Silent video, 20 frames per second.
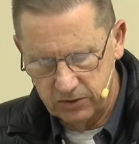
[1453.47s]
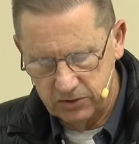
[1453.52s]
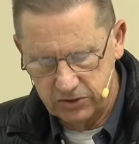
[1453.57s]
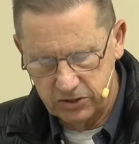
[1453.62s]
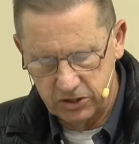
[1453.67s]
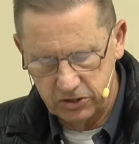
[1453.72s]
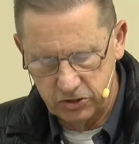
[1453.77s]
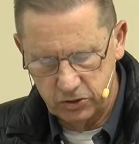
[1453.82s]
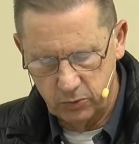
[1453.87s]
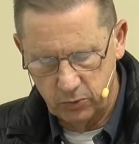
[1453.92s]
He
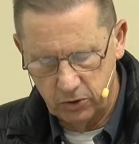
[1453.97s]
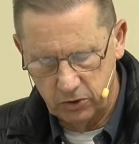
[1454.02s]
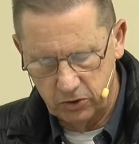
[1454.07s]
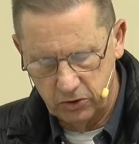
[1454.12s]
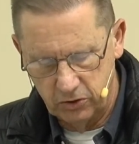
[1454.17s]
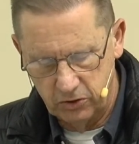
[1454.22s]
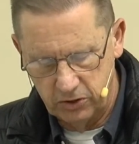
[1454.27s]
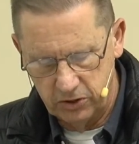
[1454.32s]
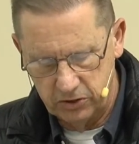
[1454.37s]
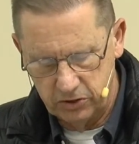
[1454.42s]
says, You are
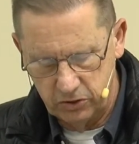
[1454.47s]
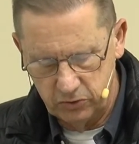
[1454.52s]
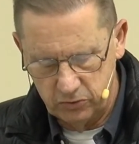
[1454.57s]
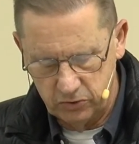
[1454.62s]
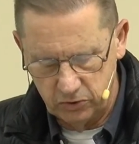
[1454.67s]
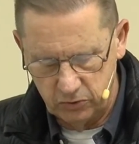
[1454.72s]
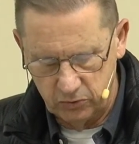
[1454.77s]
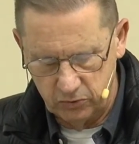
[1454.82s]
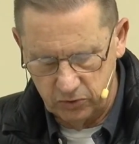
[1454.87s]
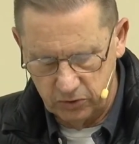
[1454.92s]
good and you
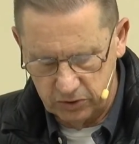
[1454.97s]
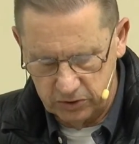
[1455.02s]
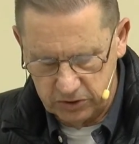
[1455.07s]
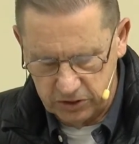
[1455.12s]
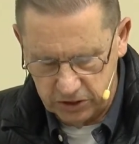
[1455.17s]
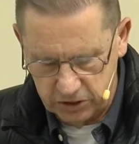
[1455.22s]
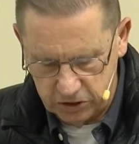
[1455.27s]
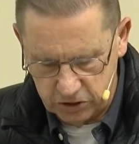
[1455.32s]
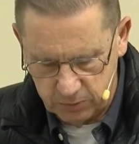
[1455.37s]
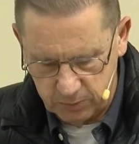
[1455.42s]
do good.
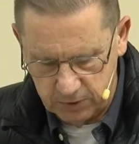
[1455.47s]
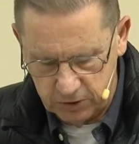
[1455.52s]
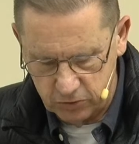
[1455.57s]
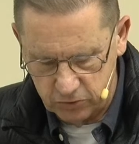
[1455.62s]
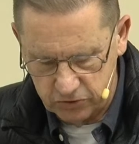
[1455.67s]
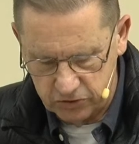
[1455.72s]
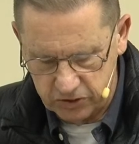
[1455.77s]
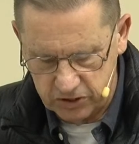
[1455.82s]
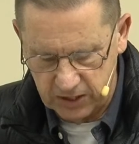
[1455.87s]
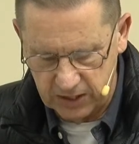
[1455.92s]
Teach me
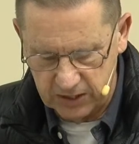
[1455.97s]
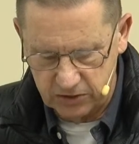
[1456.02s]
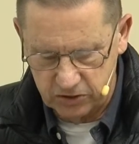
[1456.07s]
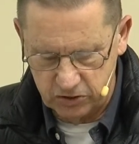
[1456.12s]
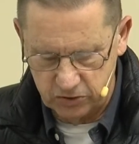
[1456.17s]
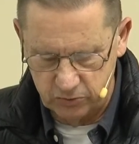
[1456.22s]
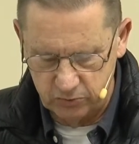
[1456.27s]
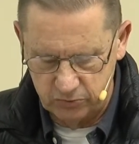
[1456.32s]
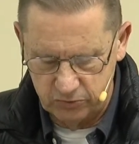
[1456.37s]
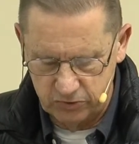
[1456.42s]
your
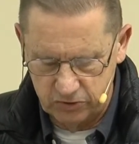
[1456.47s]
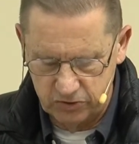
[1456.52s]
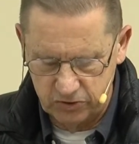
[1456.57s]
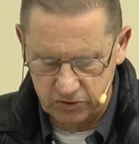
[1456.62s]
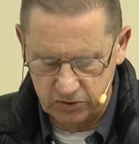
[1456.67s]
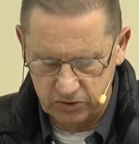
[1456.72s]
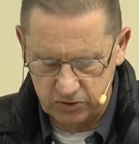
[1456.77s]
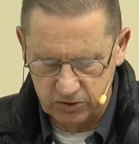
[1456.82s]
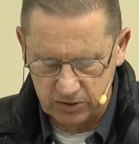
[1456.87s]
statutes.